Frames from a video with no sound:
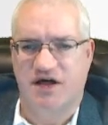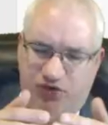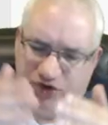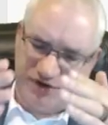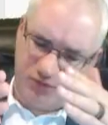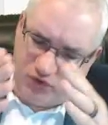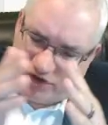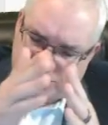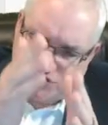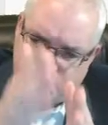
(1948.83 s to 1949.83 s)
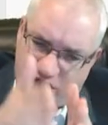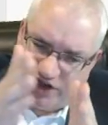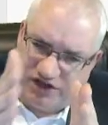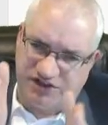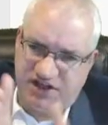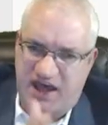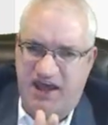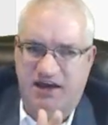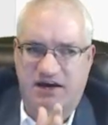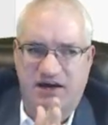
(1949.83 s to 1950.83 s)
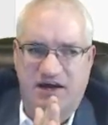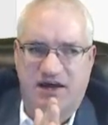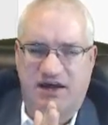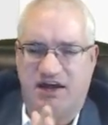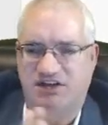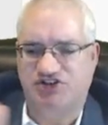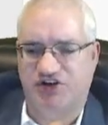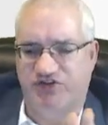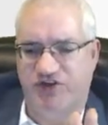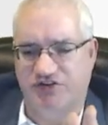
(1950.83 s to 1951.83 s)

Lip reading: is now we're starting to take each of